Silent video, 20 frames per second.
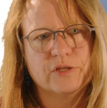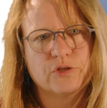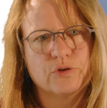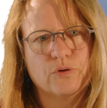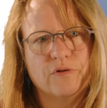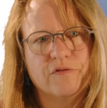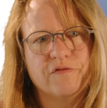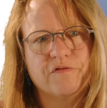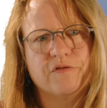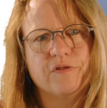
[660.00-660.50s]

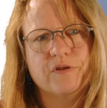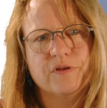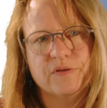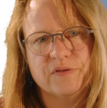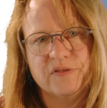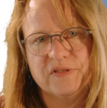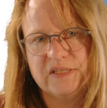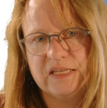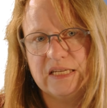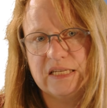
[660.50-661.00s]
so if
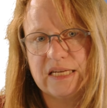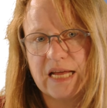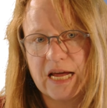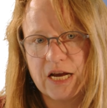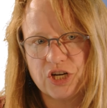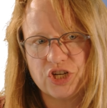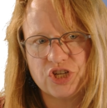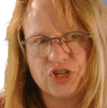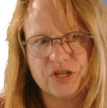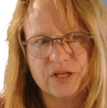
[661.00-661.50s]
Z
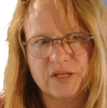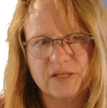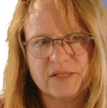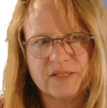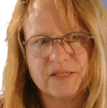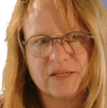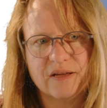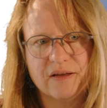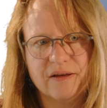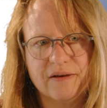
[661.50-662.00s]
dash
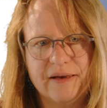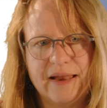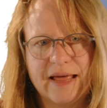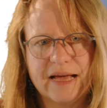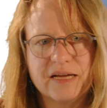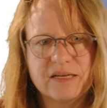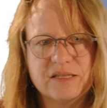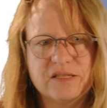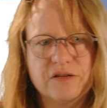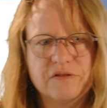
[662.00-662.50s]
is
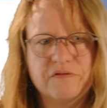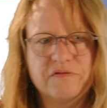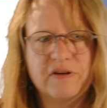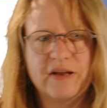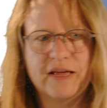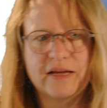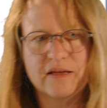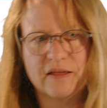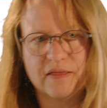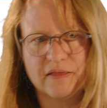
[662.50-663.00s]
negative,
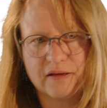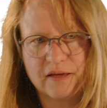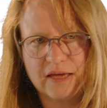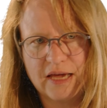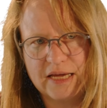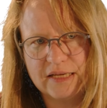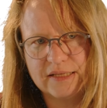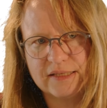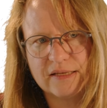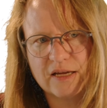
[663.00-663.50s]
like in the
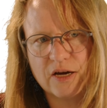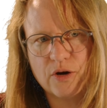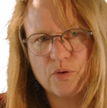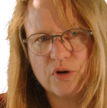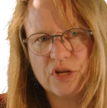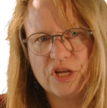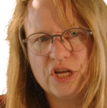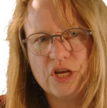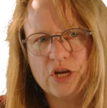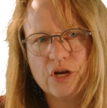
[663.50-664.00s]
case down
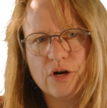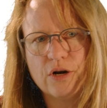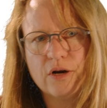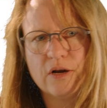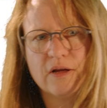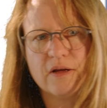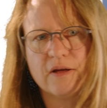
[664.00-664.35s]
here,